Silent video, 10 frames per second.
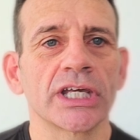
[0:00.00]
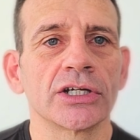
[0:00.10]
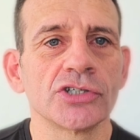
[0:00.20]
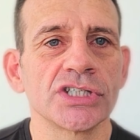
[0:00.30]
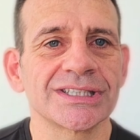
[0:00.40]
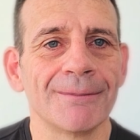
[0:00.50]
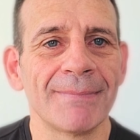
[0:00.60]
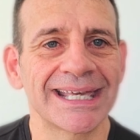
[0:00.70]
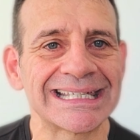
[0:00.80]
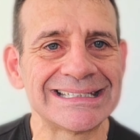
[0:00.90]
energy to
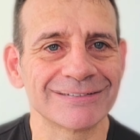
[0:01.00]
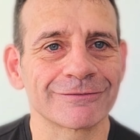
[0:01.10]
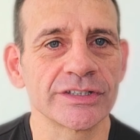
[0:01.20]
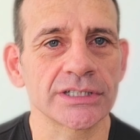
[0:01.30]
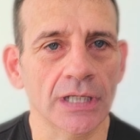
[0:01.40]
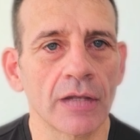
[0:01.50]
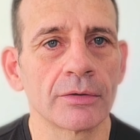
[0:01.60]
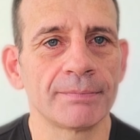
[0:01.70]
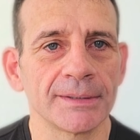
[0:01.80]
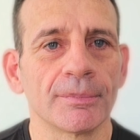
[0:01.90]
make a difference in
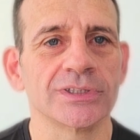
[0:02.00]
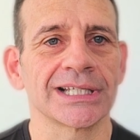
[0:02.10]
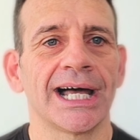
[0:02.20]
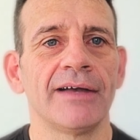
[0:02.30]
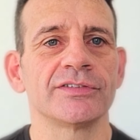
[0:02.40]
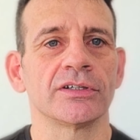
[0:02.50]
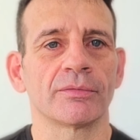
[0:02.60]
other people's lives and the